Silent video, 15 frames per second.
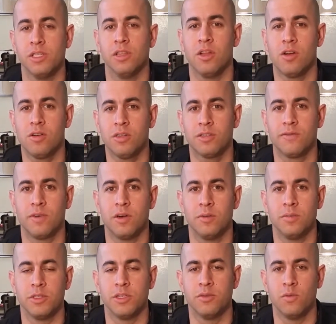and large
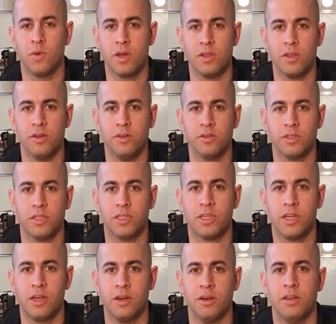firms and what those
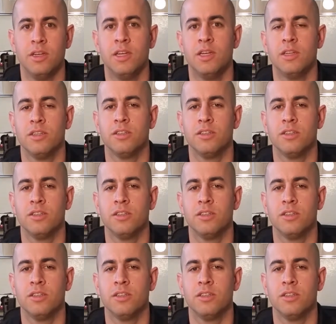entail.